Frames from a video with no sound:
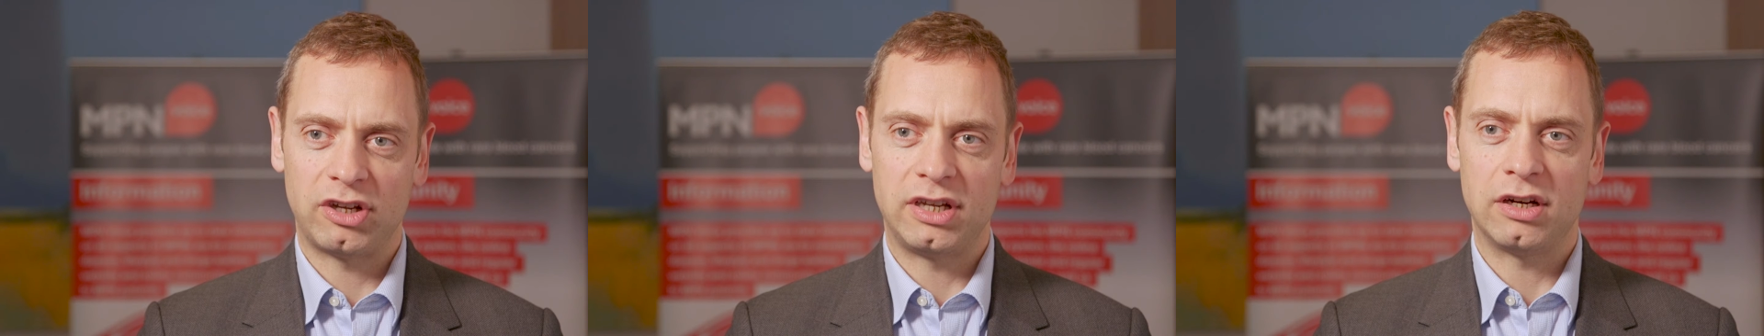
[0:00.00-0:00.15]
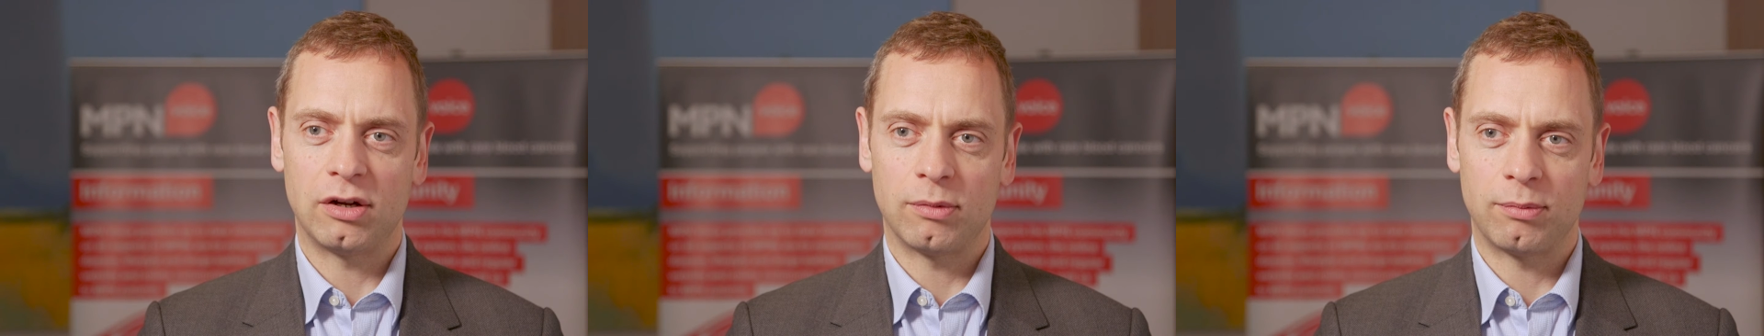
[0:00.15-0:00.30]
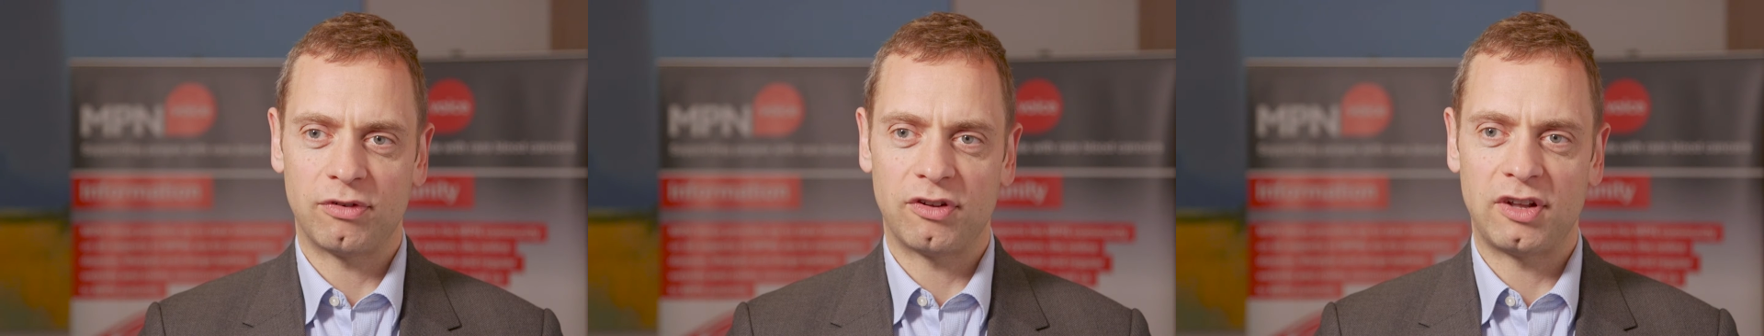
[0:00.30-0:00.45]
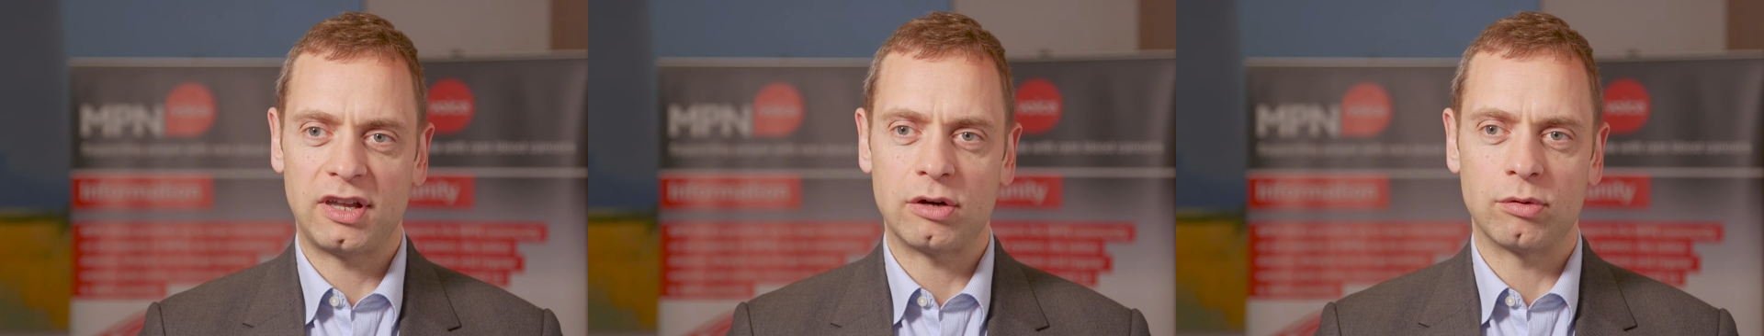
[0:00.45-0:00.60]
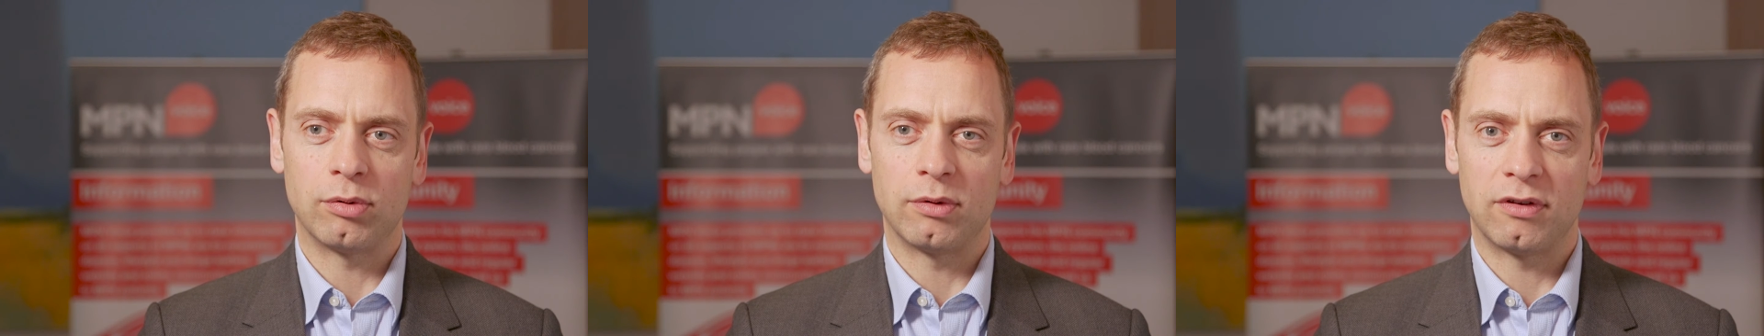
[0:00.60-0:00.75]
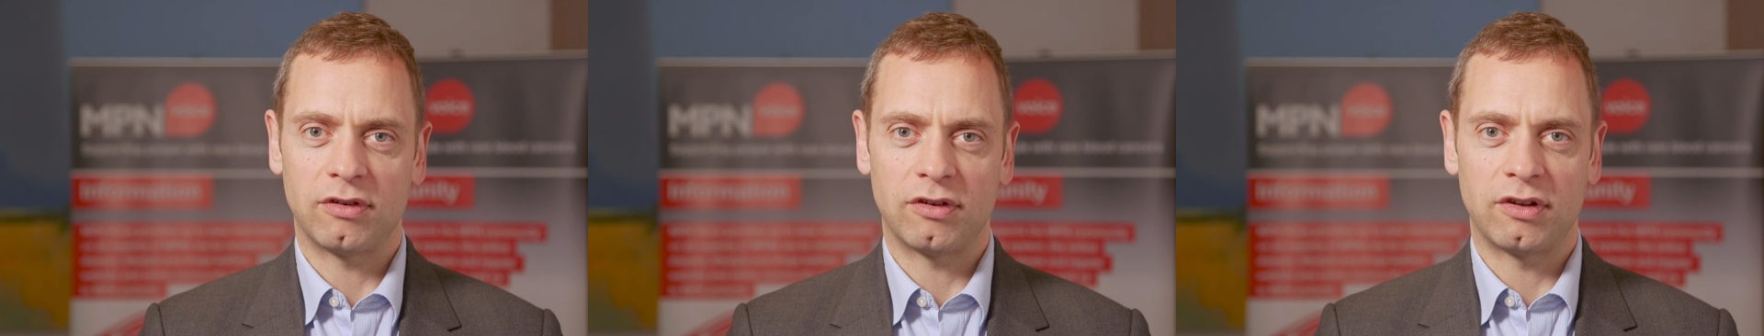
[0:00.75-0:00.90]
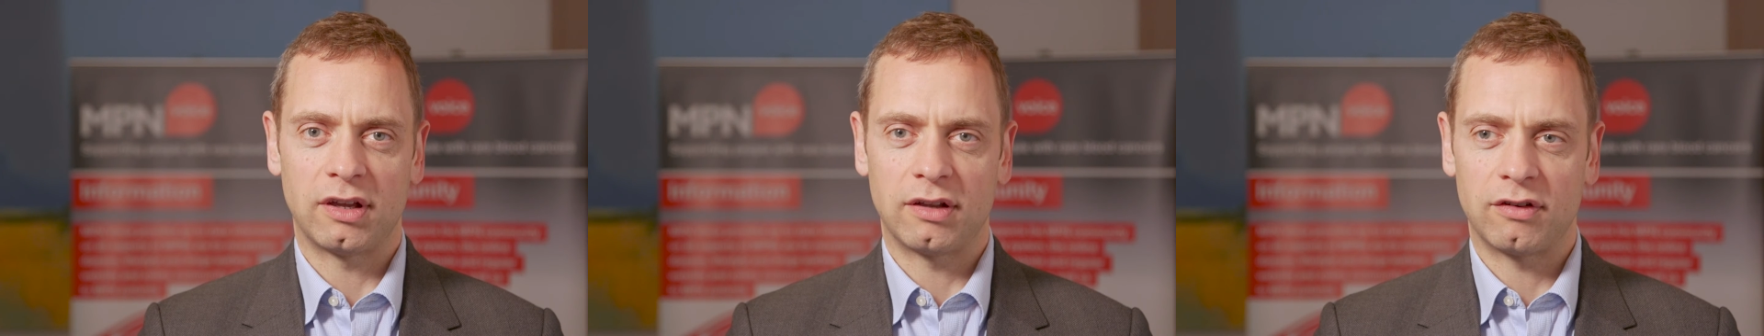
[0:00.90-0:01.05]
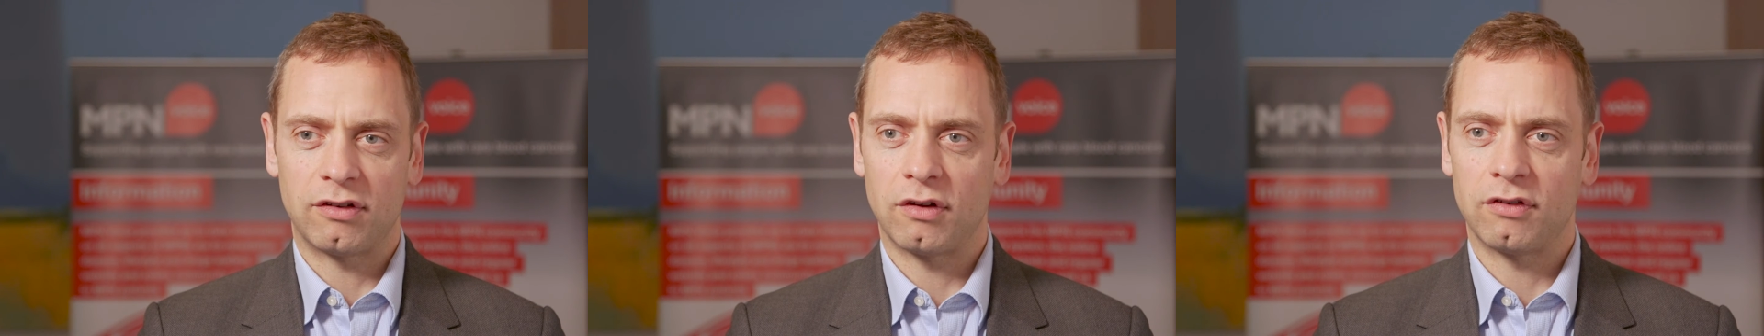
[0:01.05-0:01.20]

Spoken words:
genome sequencing,